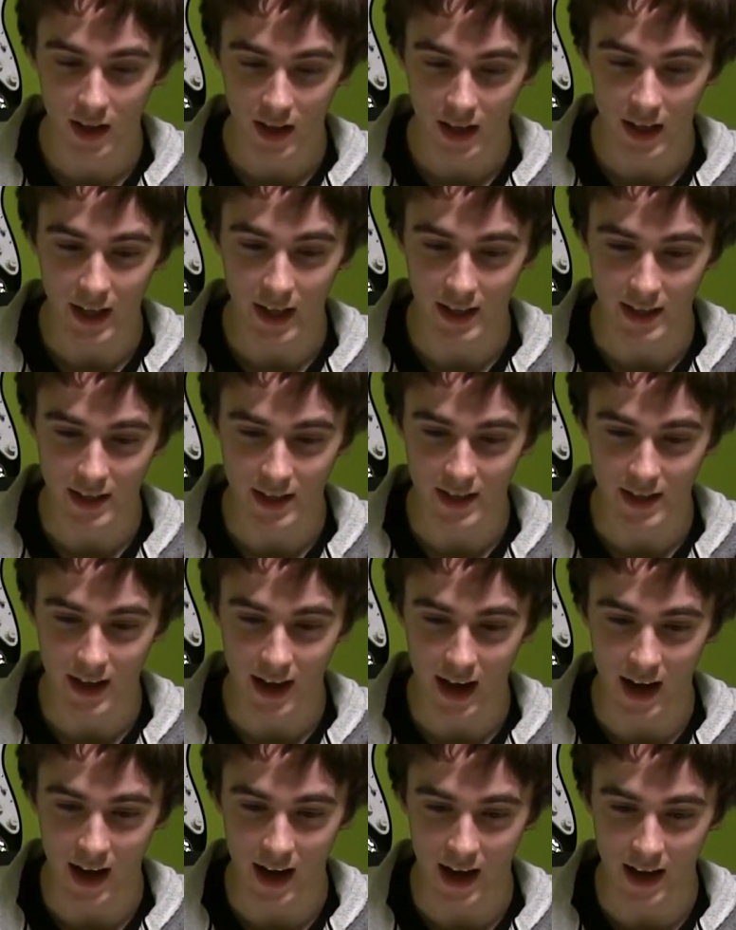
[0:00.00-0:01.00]
it's
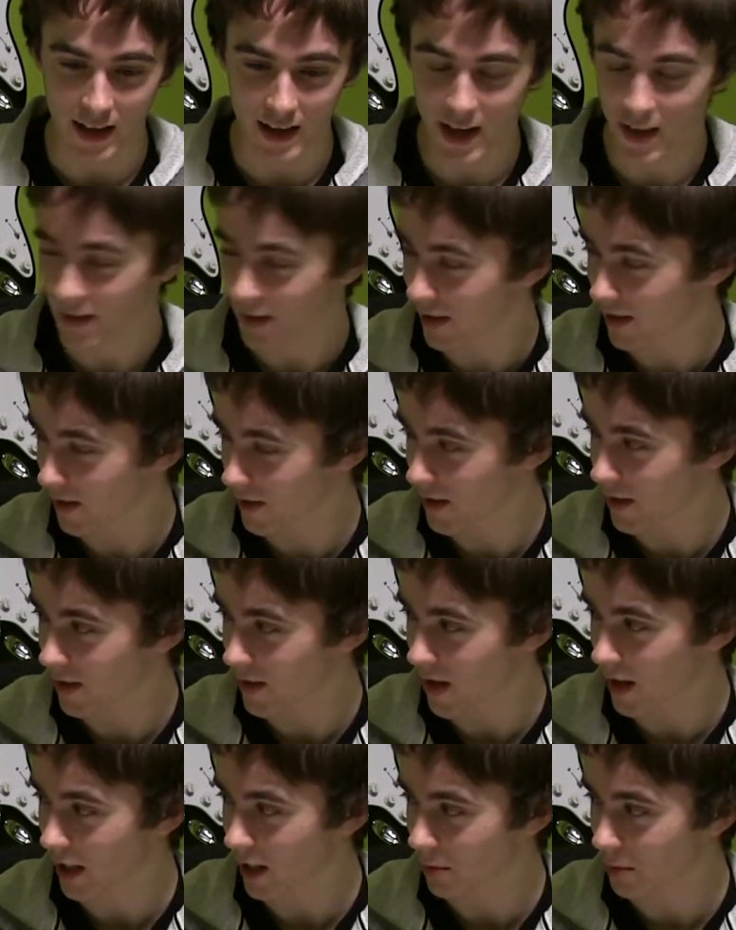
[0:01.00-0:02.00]
they're
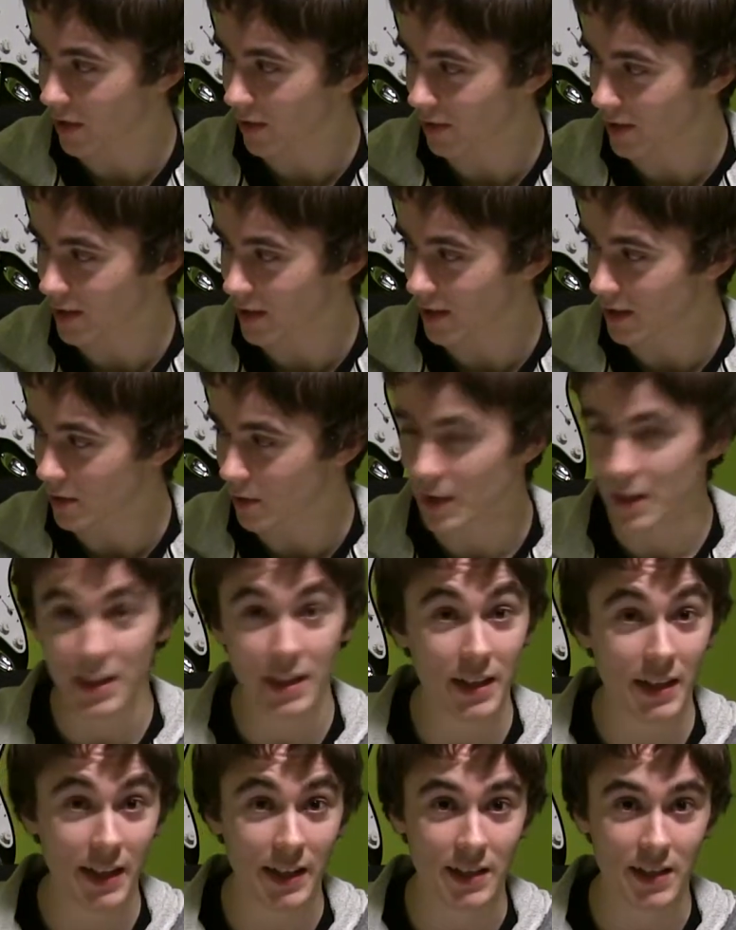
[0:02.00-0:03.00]
not going to be able to do
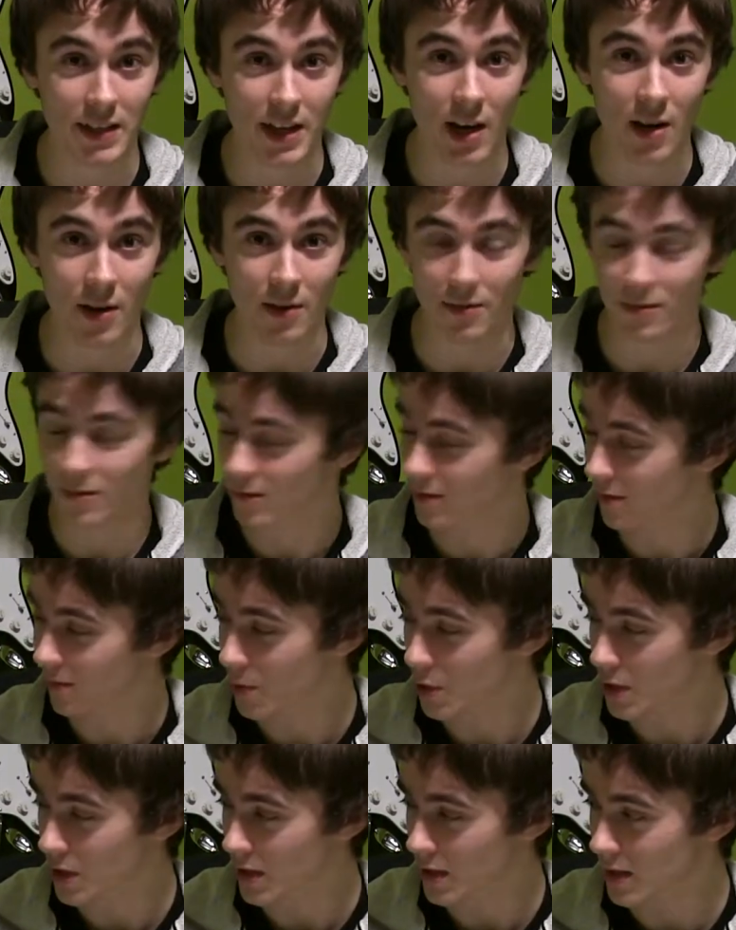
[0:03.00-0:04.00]
anything against Tariff,
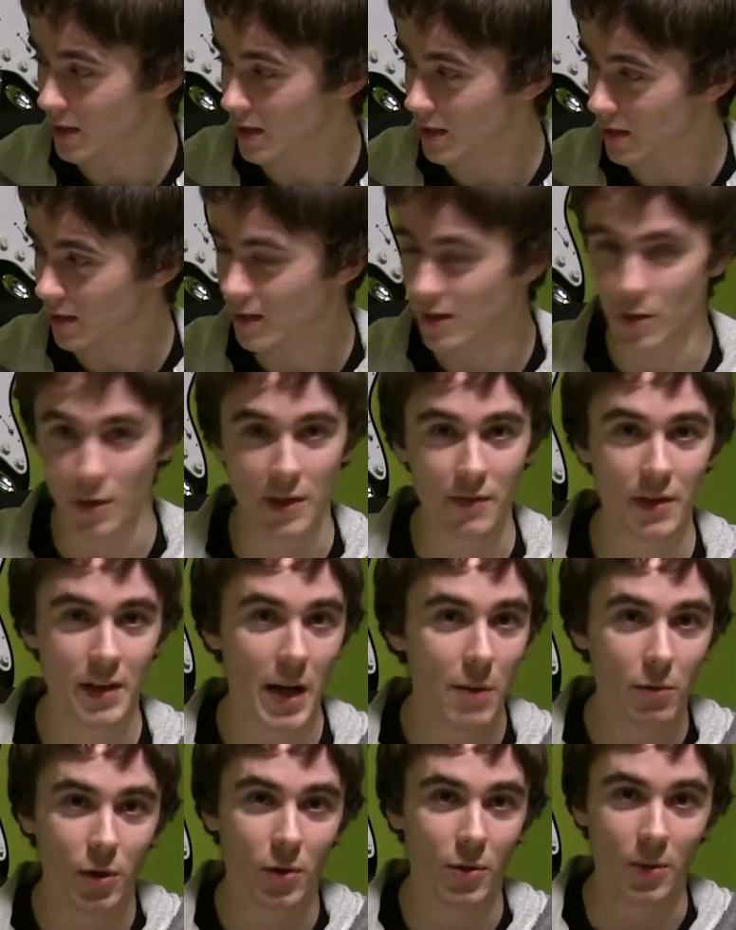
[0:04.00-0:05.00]
which is so even
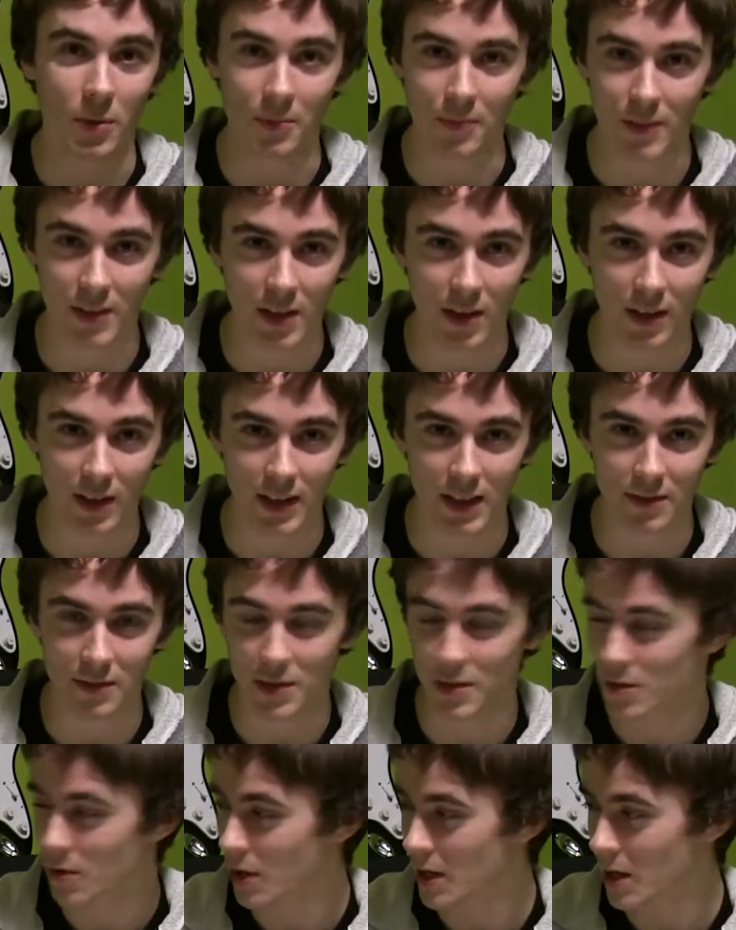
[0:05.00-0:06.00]
Emrakul, it can even
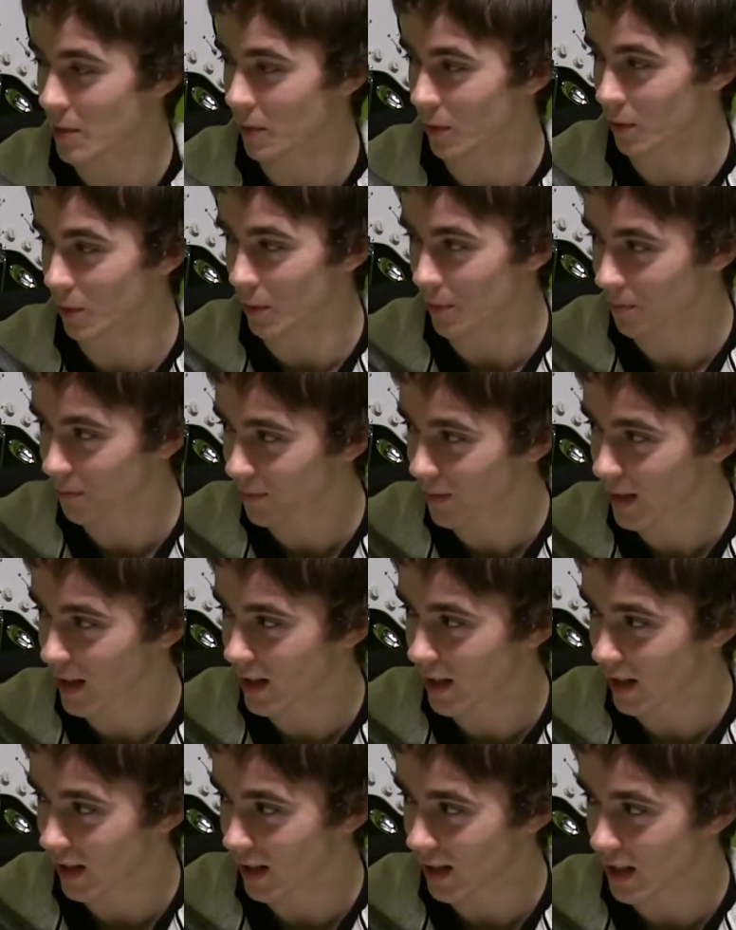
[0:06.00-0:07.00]
destroy an Emrakul,
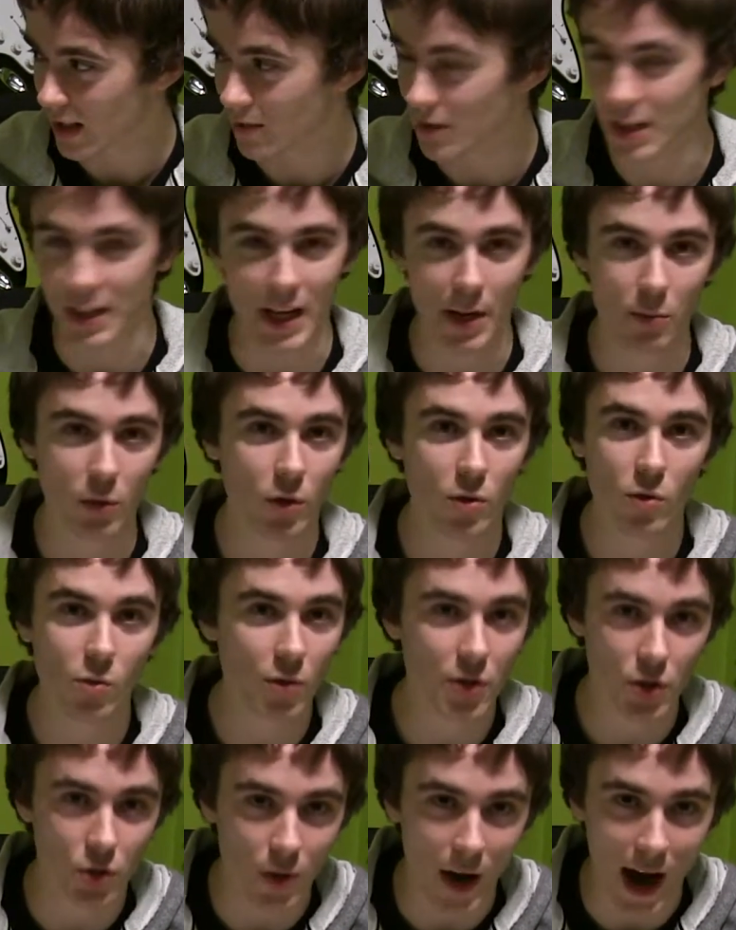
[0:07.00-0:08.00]
even an Emrakul
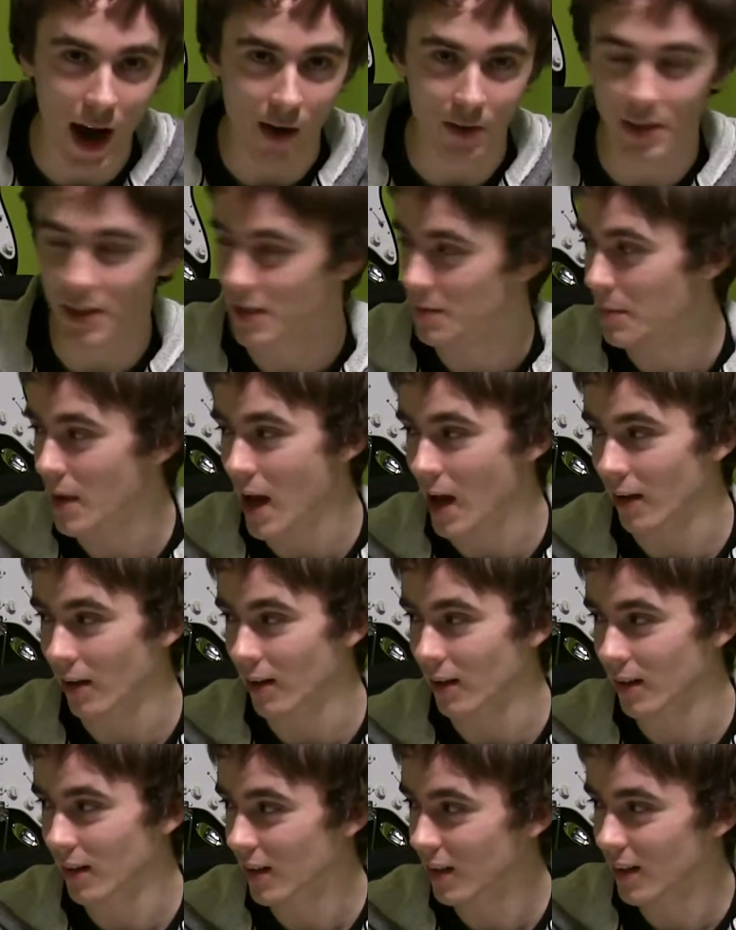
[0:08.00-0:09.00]
with Shroud doesn't
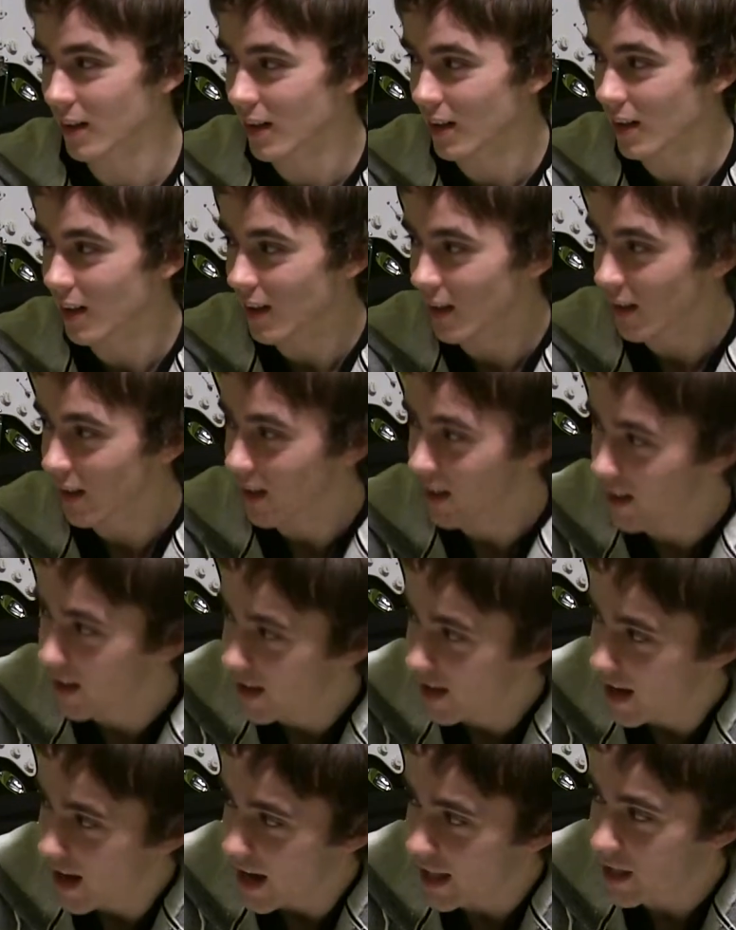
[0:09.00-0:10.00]
matter.
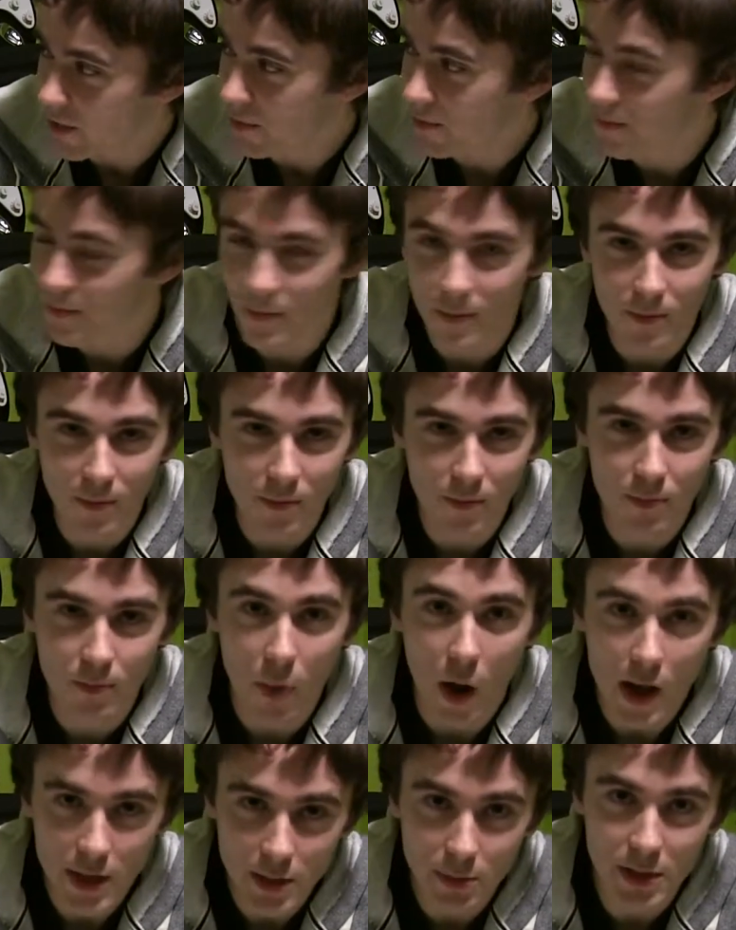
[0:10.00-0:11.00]
And then
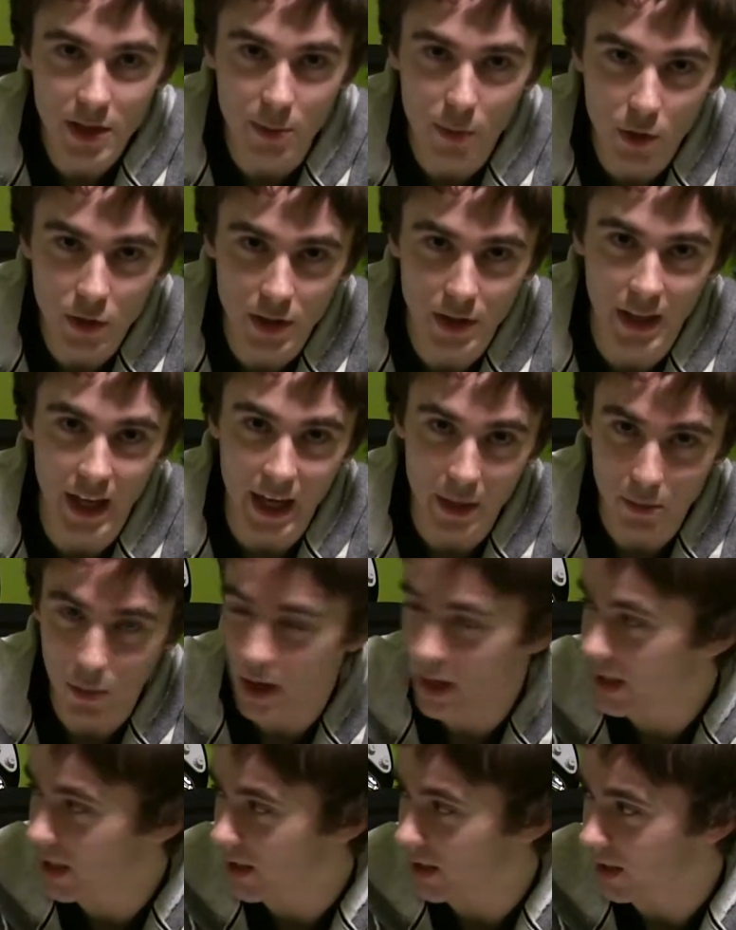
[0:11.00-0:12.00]
possibly the most
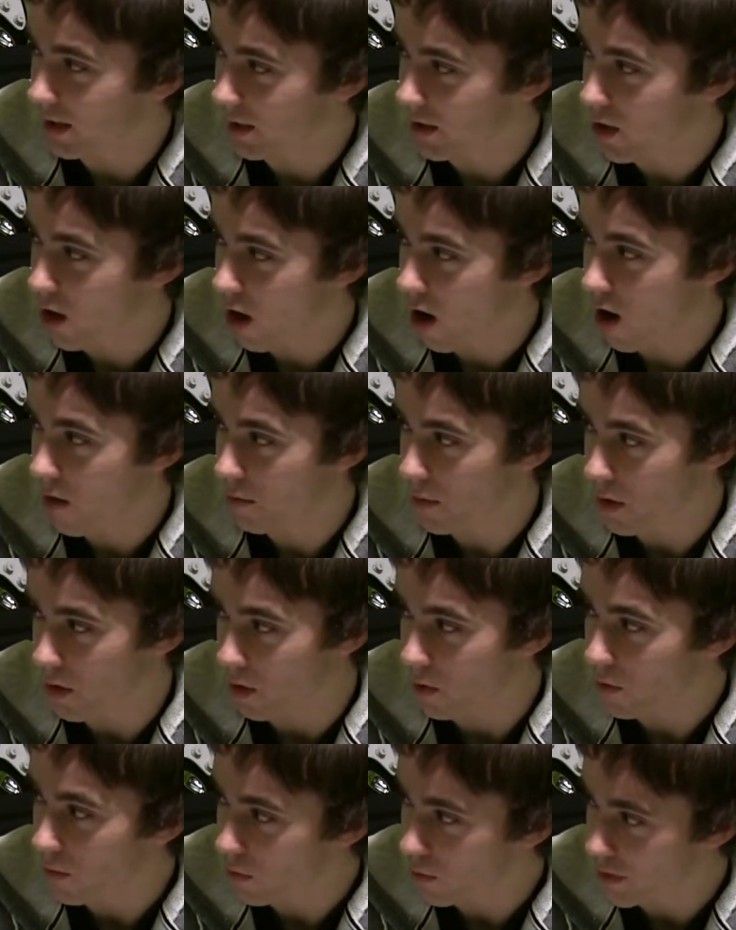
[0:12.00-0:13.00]
game-breaking
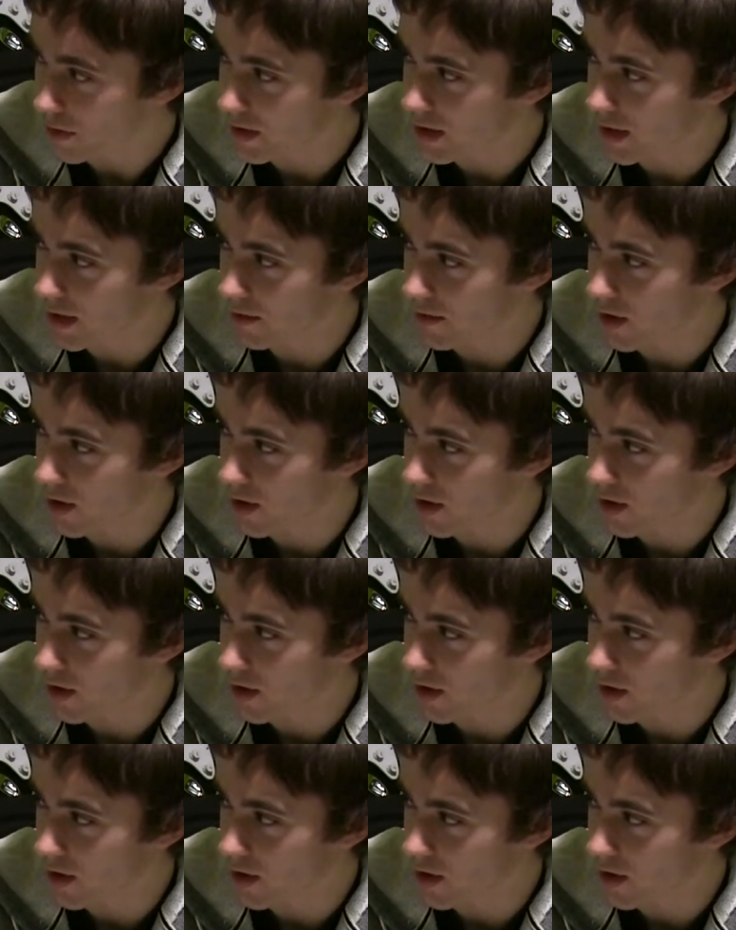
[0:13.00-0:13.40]
combo with City of